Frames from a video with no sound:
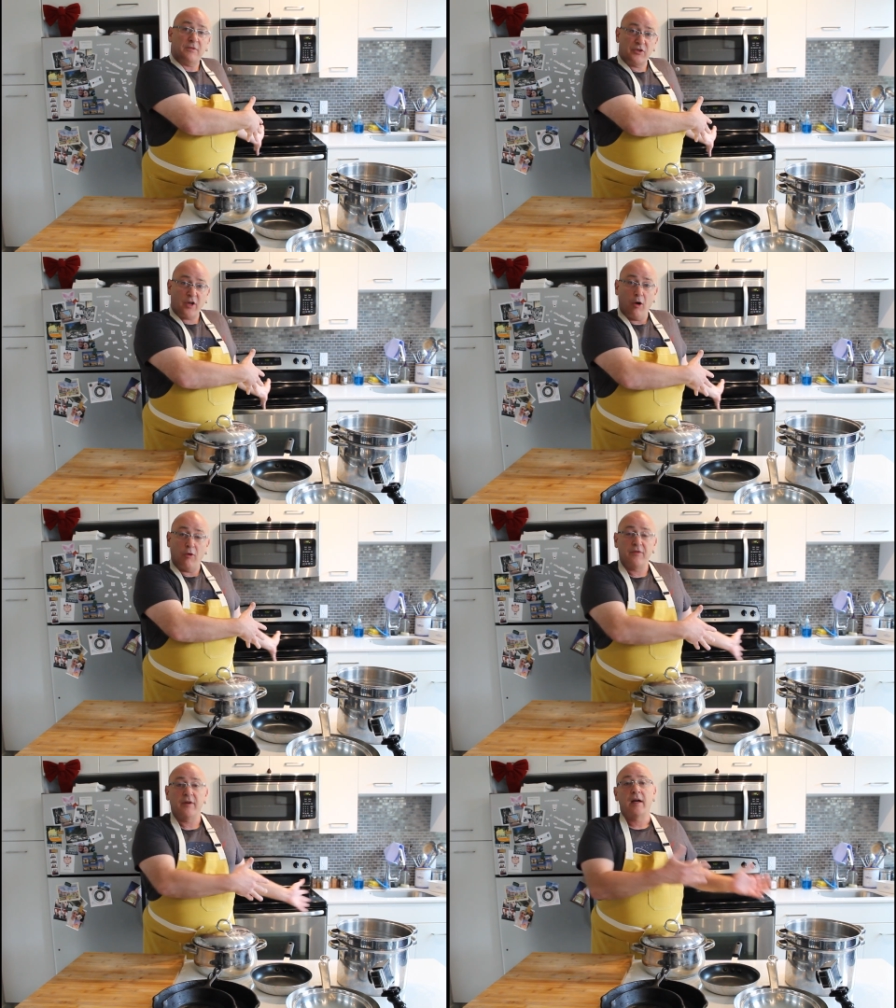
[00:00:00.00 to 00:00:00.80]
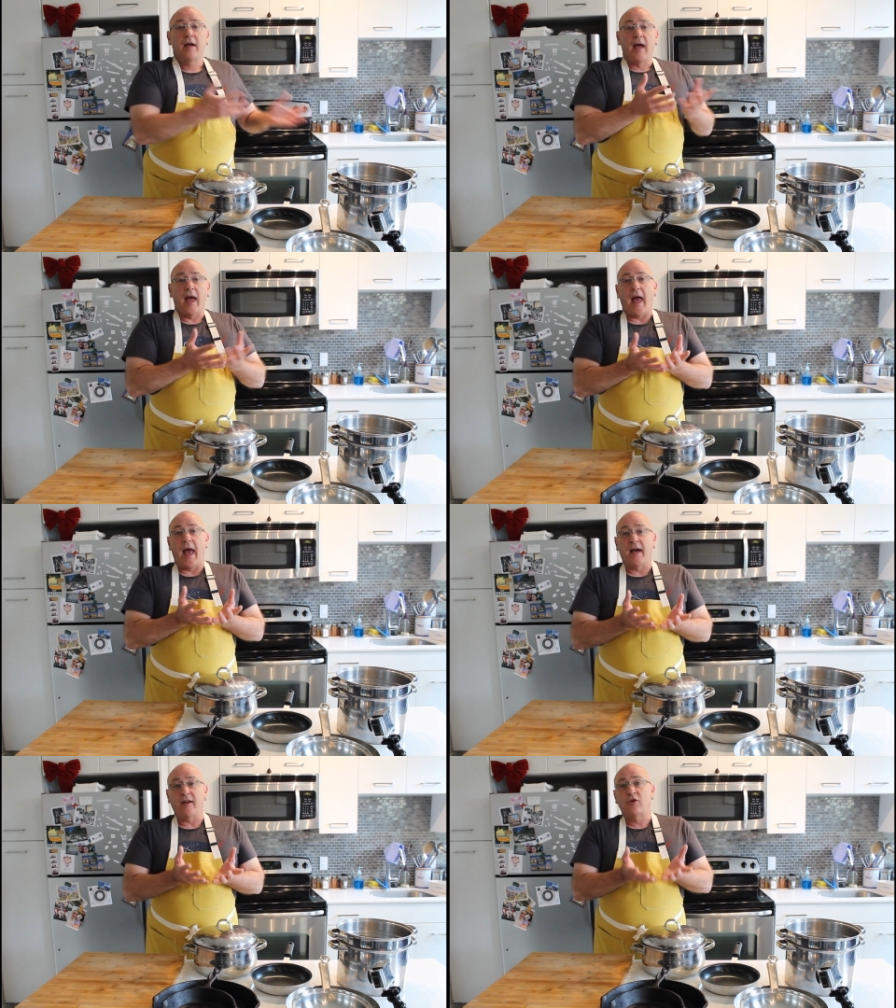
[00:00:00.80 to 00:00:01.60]
stove
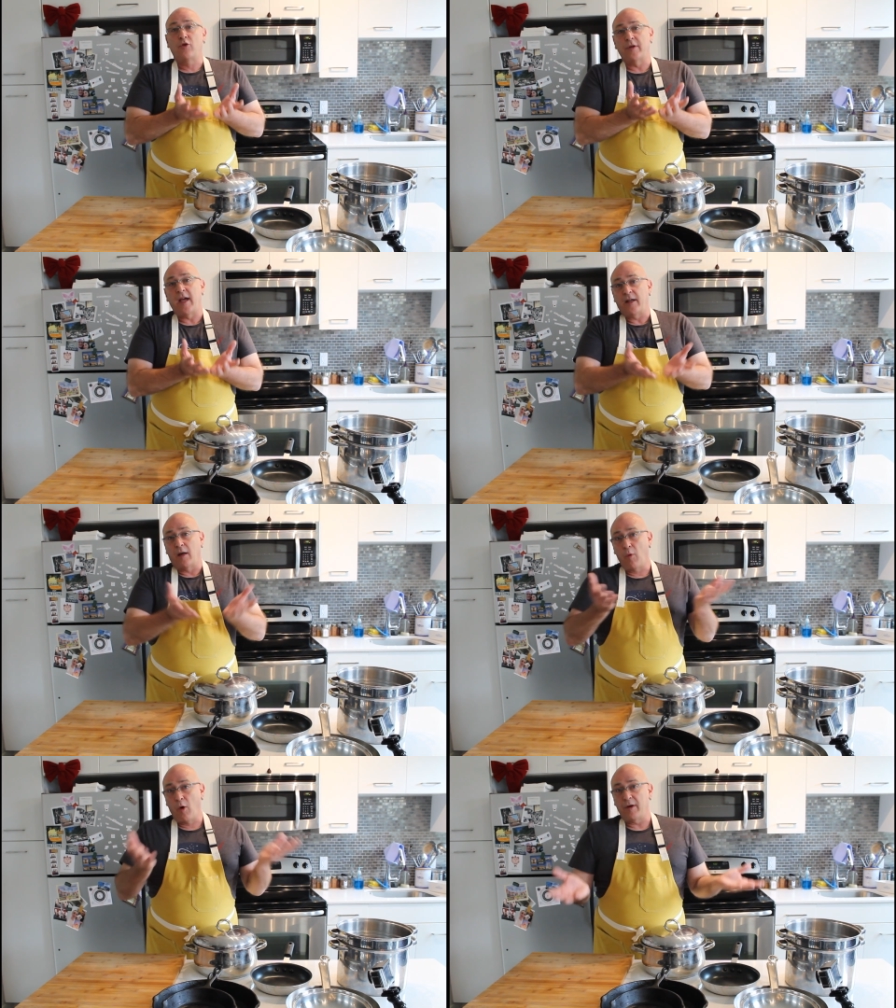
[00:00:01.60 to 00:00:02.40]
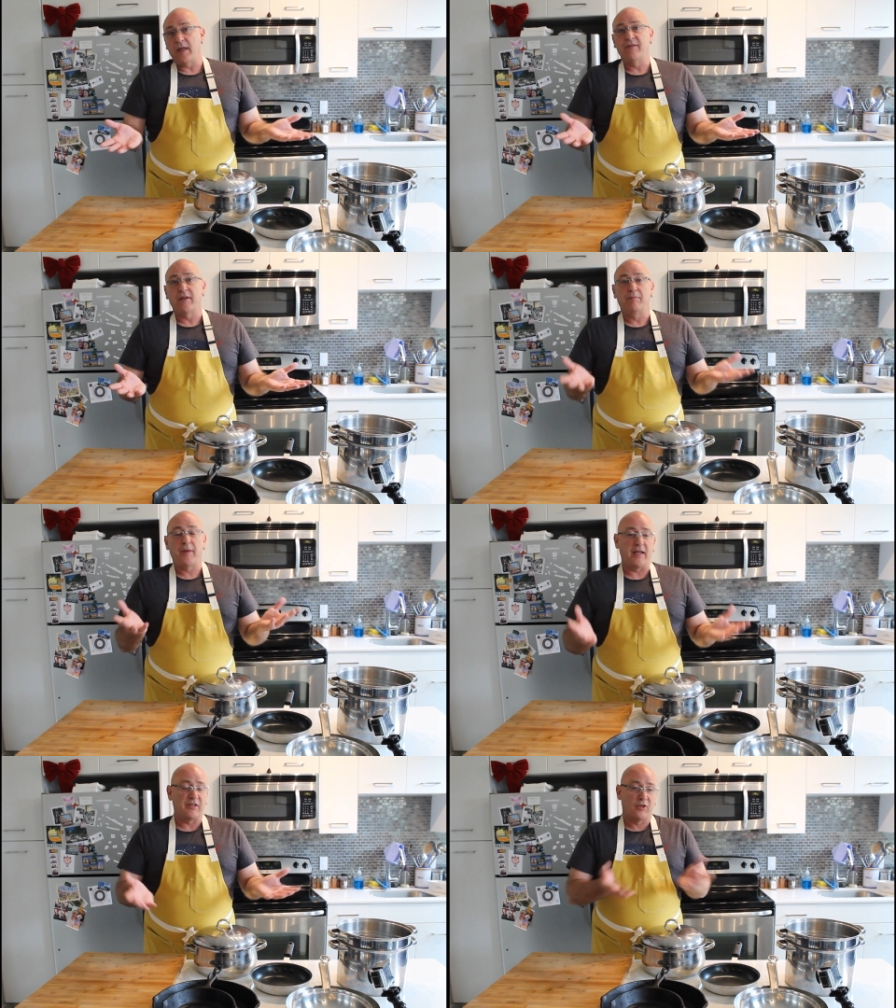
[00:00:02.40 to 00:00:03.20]
and create a more even
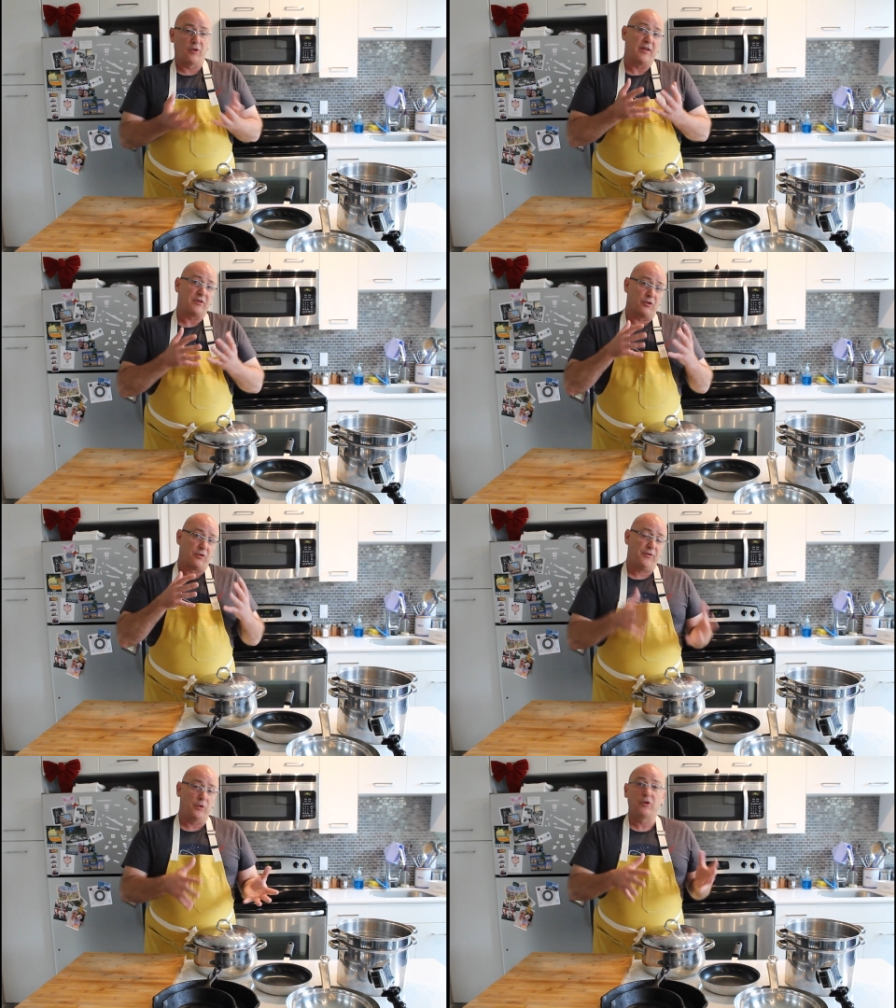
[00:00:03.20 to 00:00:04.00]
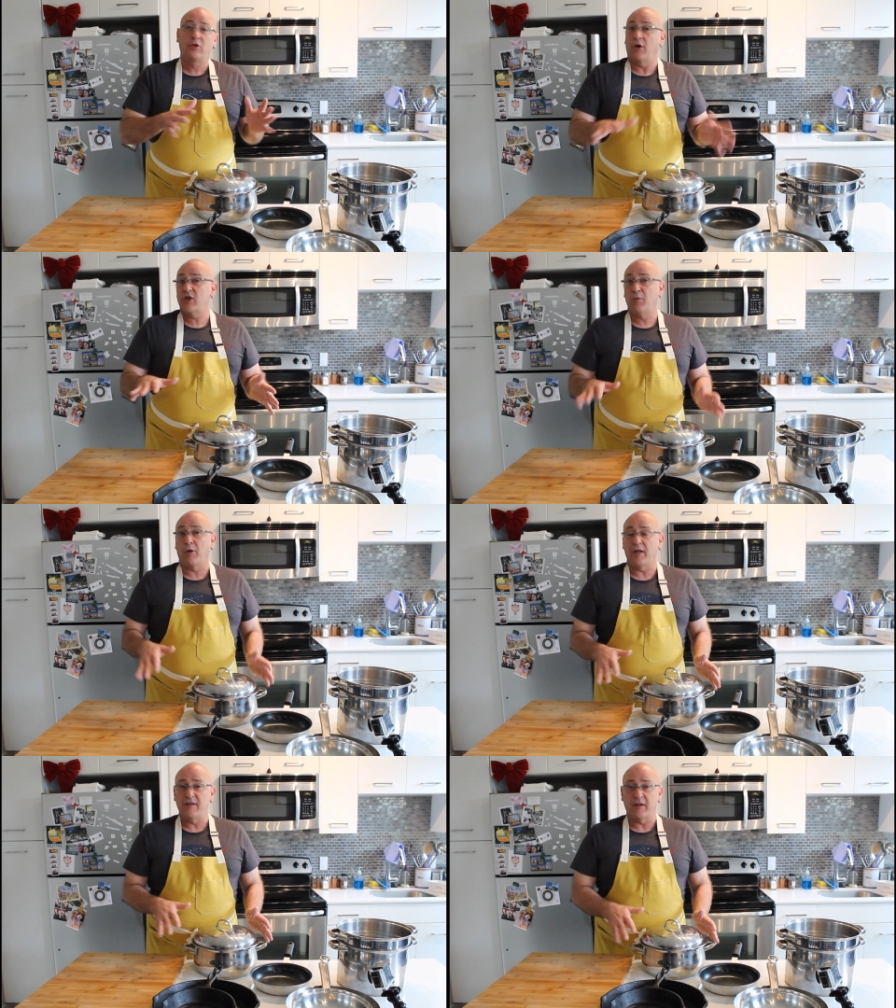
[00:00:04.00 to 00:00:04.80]
base so that your food cooks
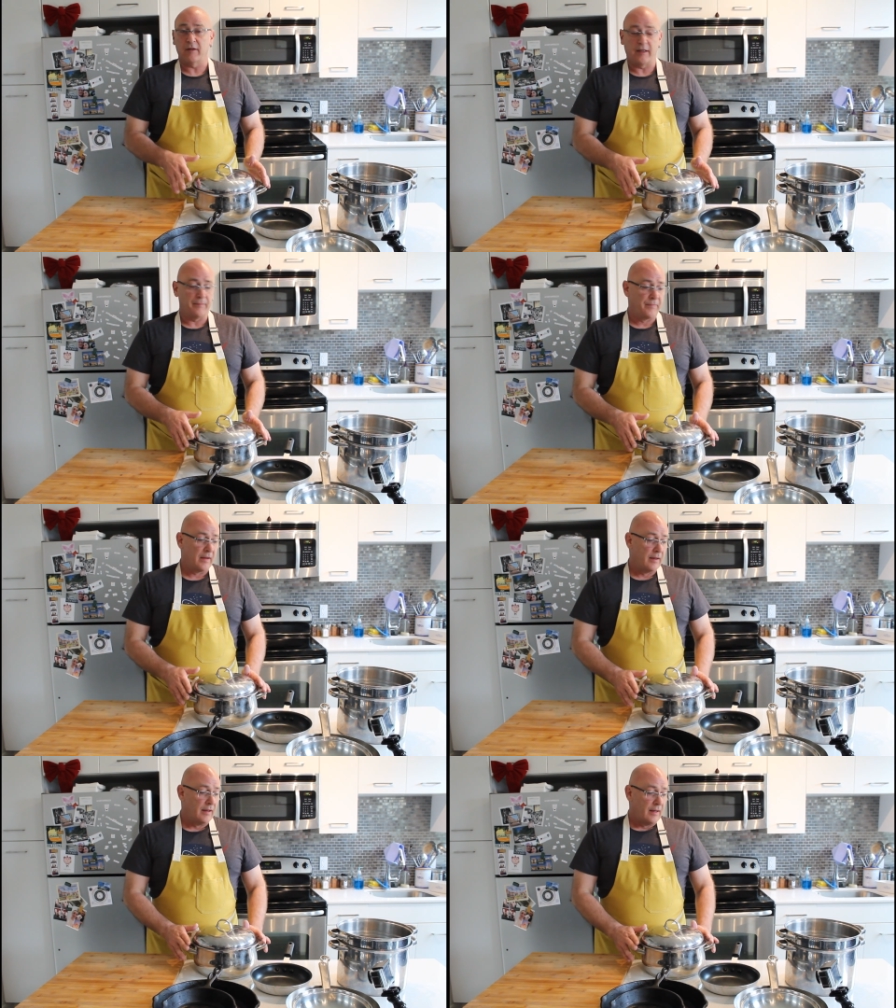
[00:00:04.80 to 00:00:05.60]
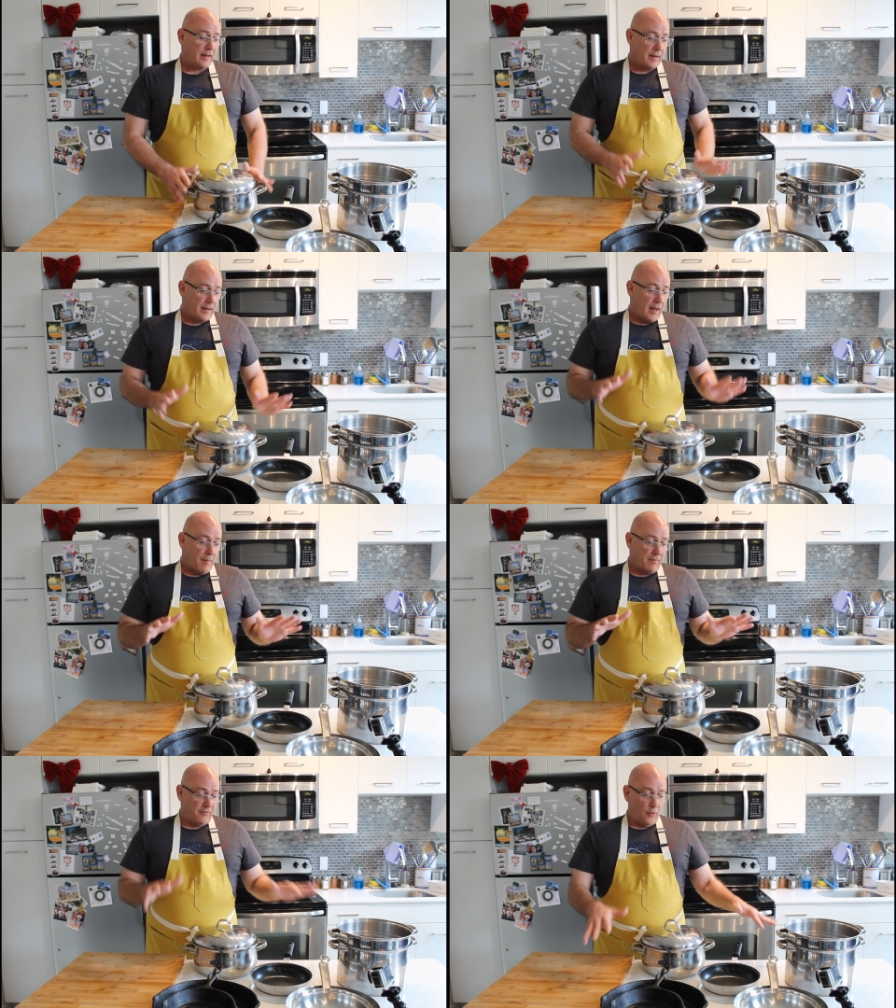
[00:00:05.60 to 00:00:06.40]
more evenly.
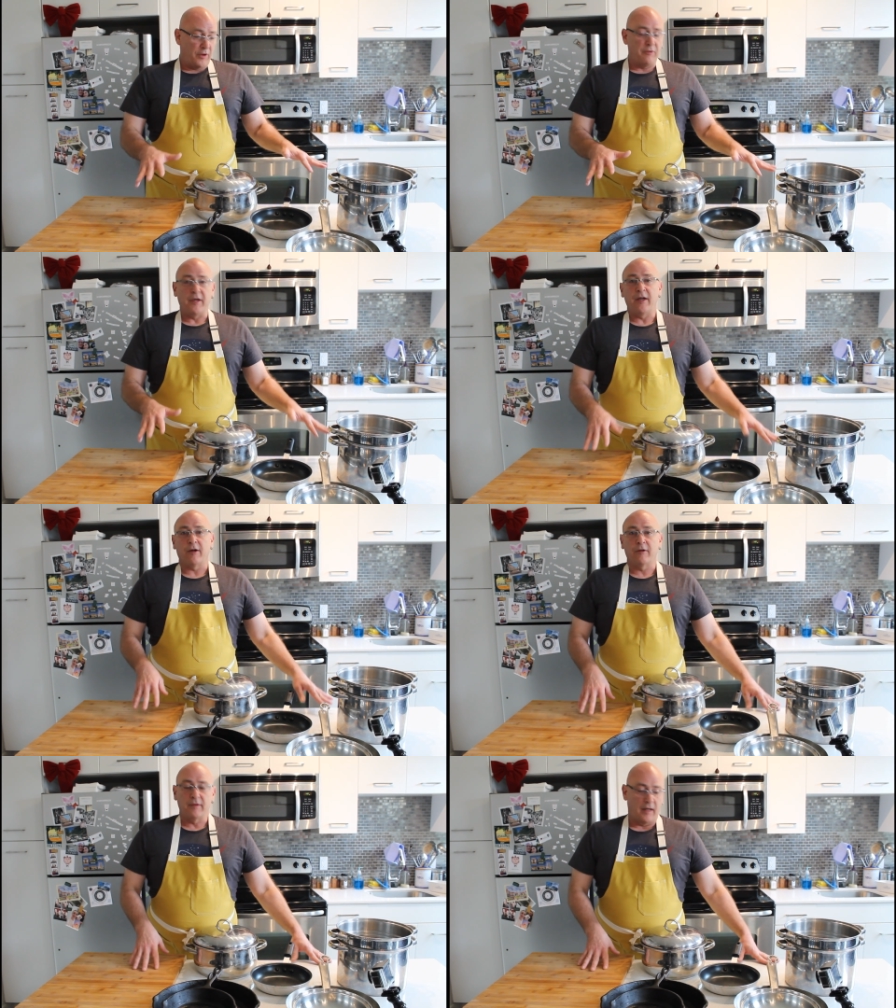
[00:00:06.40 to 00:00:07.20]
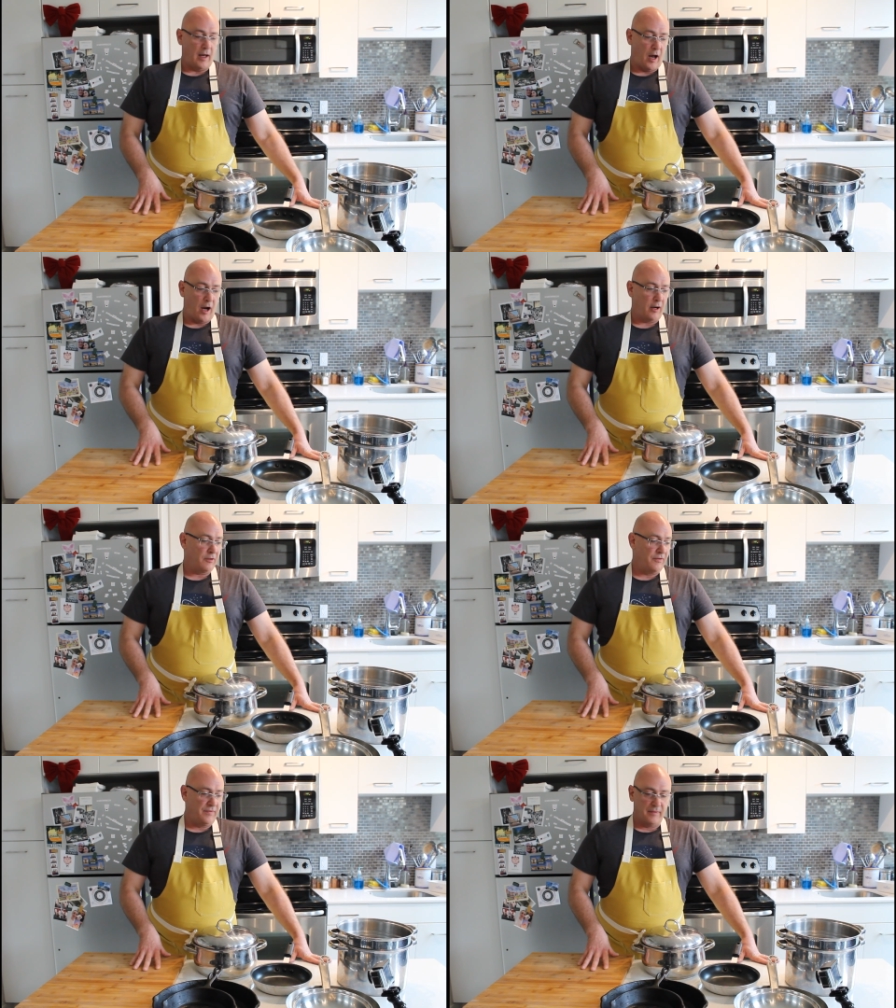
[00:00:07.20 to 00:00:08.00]
Before you here
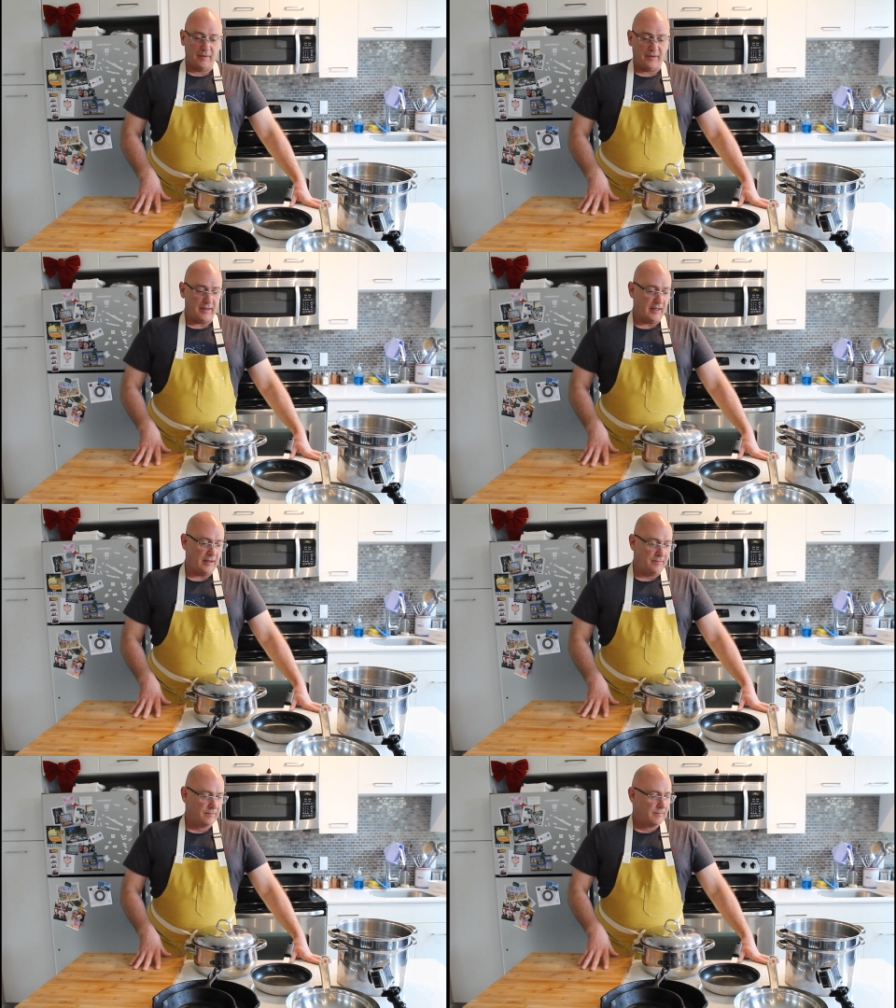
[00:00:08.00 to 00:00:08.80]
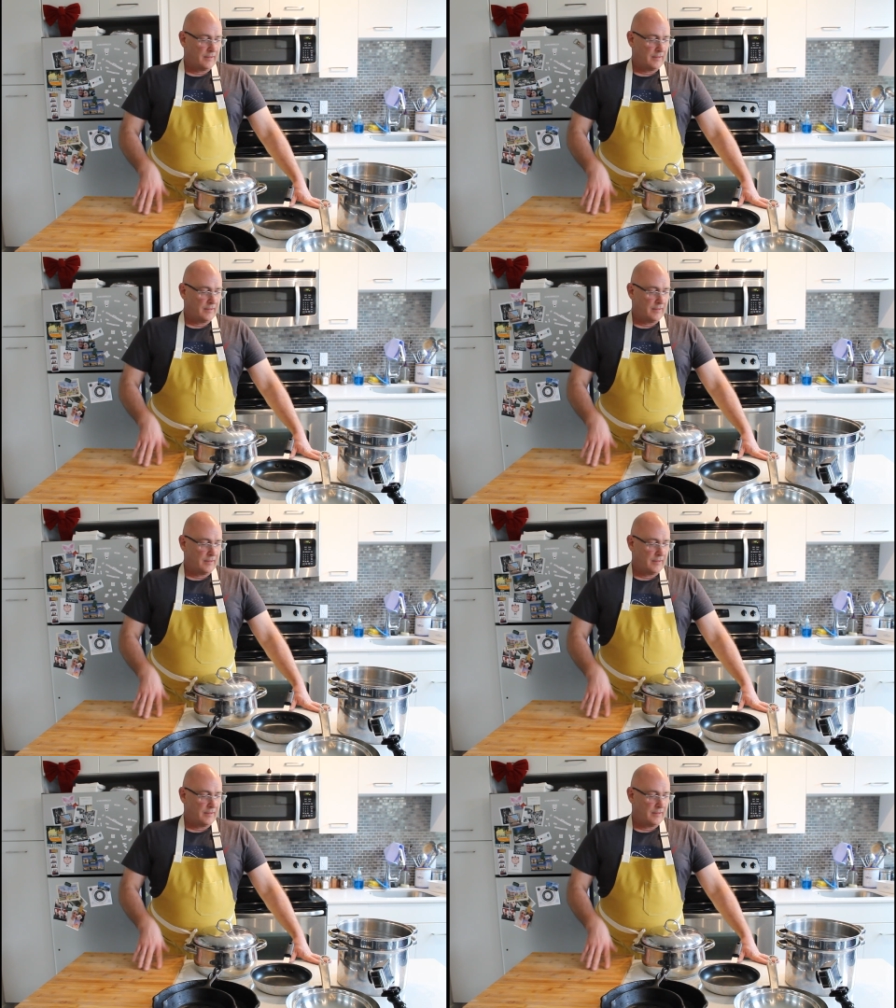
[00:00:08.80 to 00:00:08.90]
are the